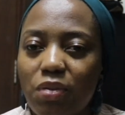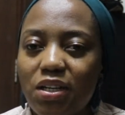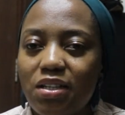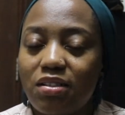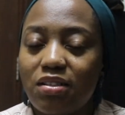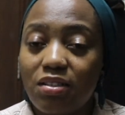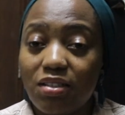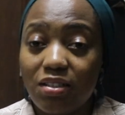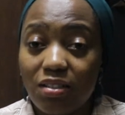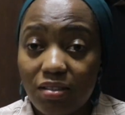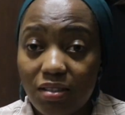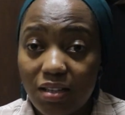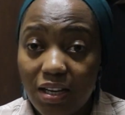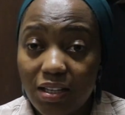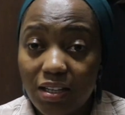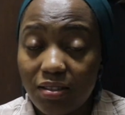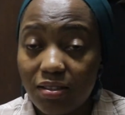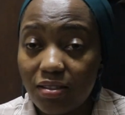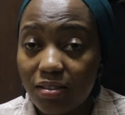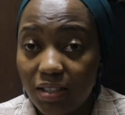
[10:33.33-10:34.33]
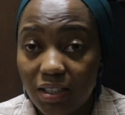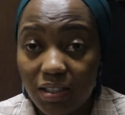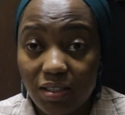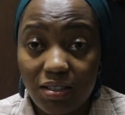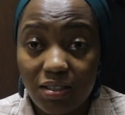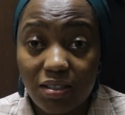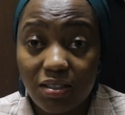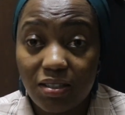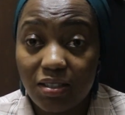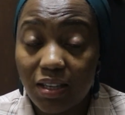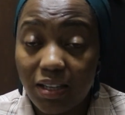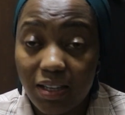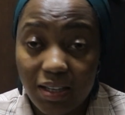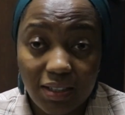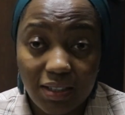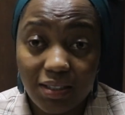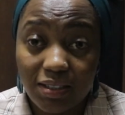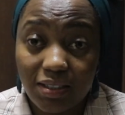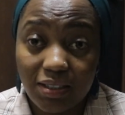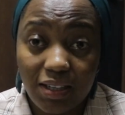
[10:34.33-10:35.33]
But these days, it is
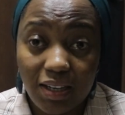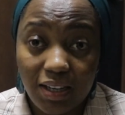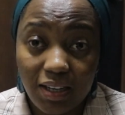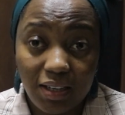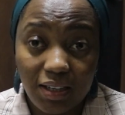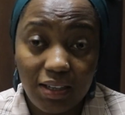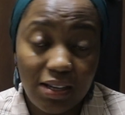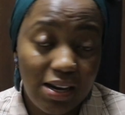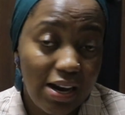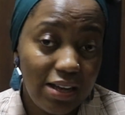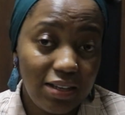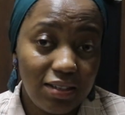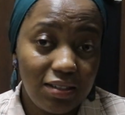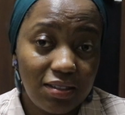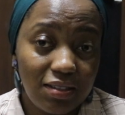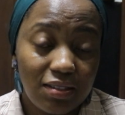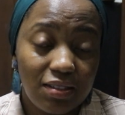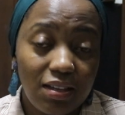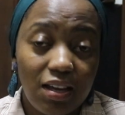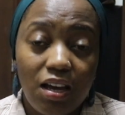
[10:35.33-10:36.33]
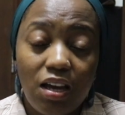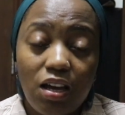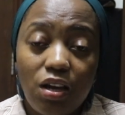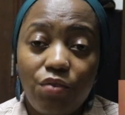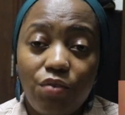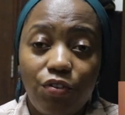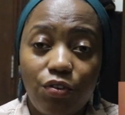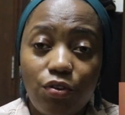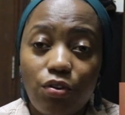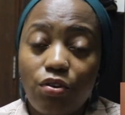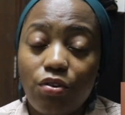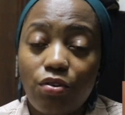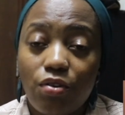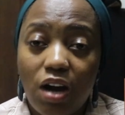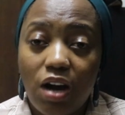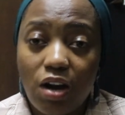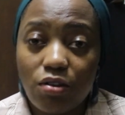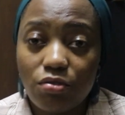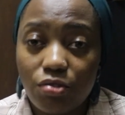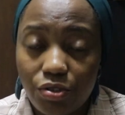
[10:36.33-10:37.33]
LinkedIn, guys. If you don't know
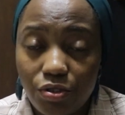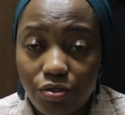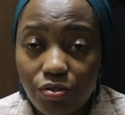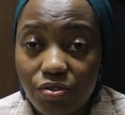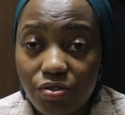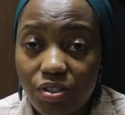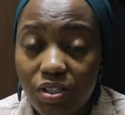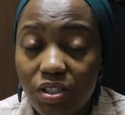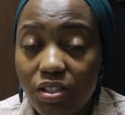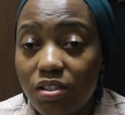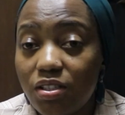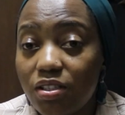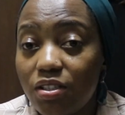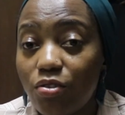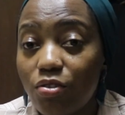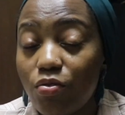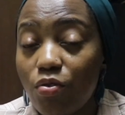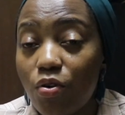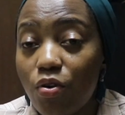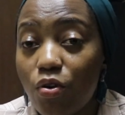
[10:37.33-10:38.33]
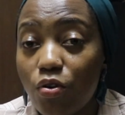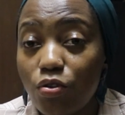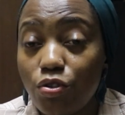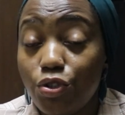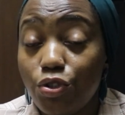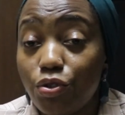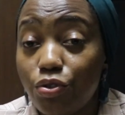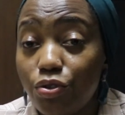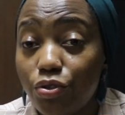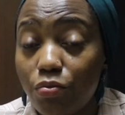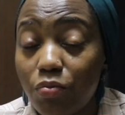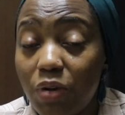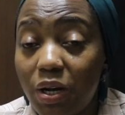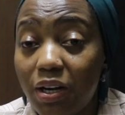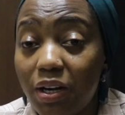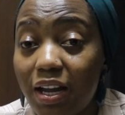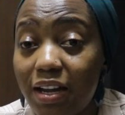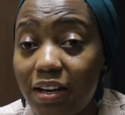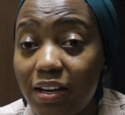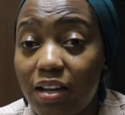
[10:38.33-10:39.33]
how to use it, go on YouTube
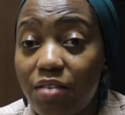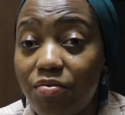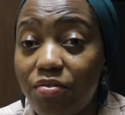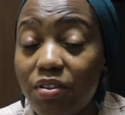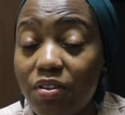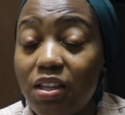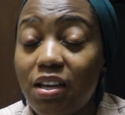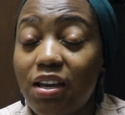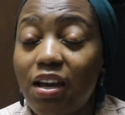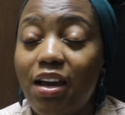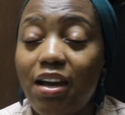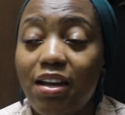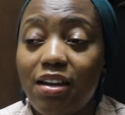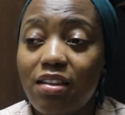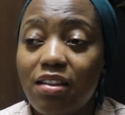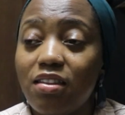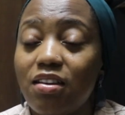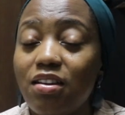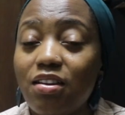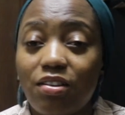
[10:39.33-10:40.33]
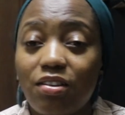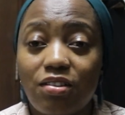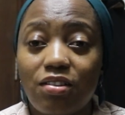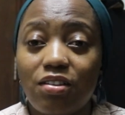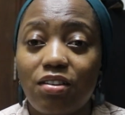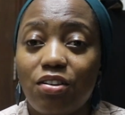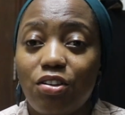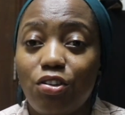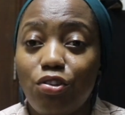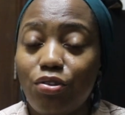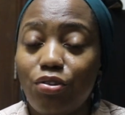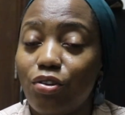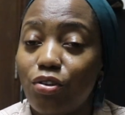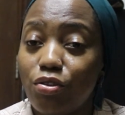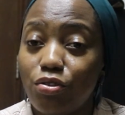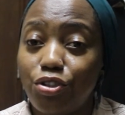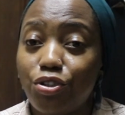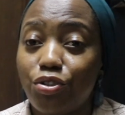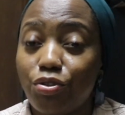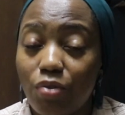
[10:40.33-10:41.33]
and learn everything. Anything you're
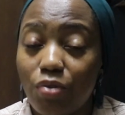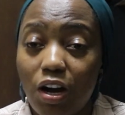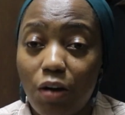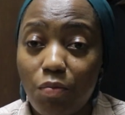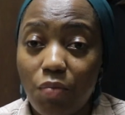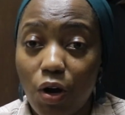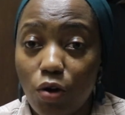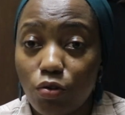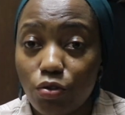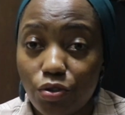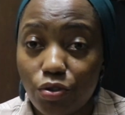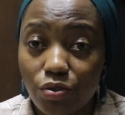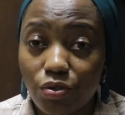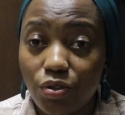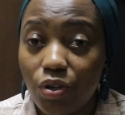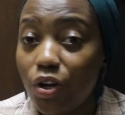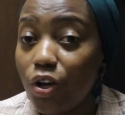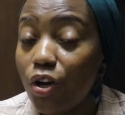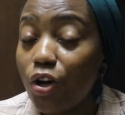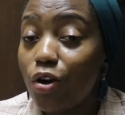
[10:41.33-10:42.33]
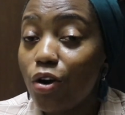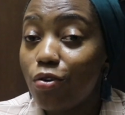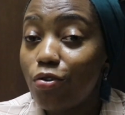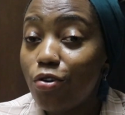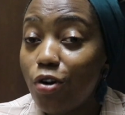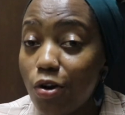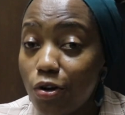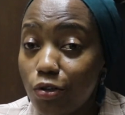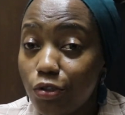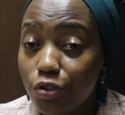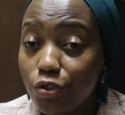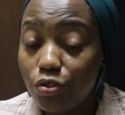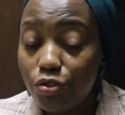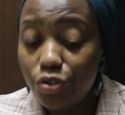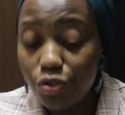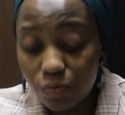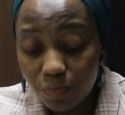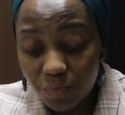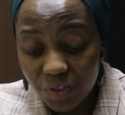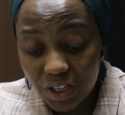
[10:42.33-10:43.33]
not sure about, go on
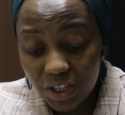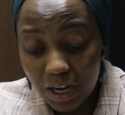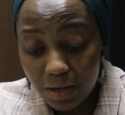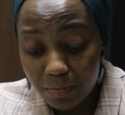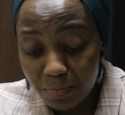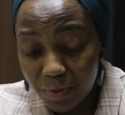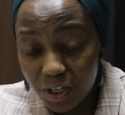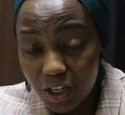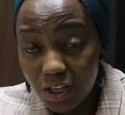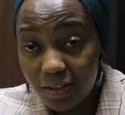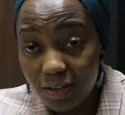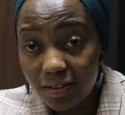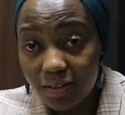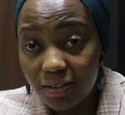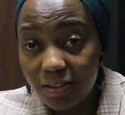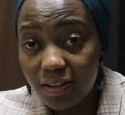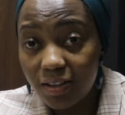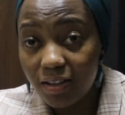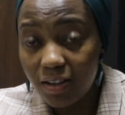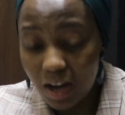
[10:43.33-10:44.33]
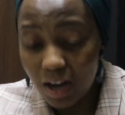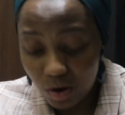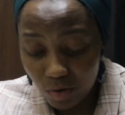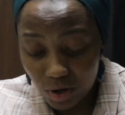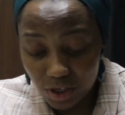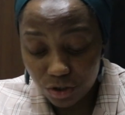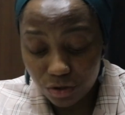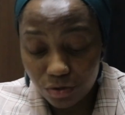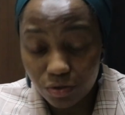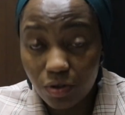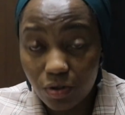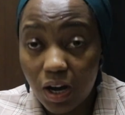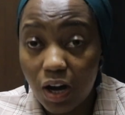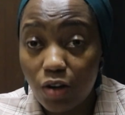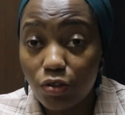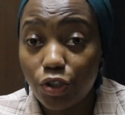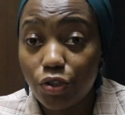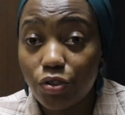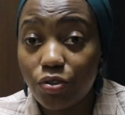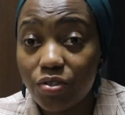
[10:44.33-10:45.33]
YouTube, type in, I want to know
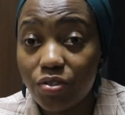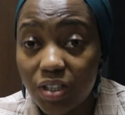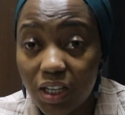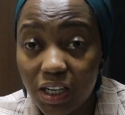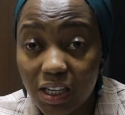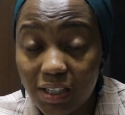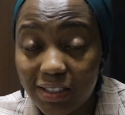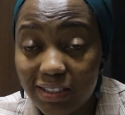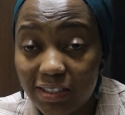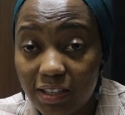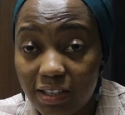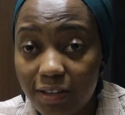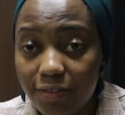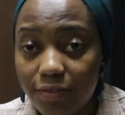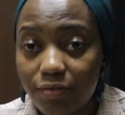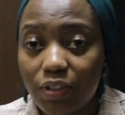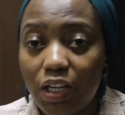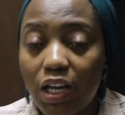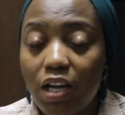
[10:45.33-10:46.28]
how to use LinkedIn.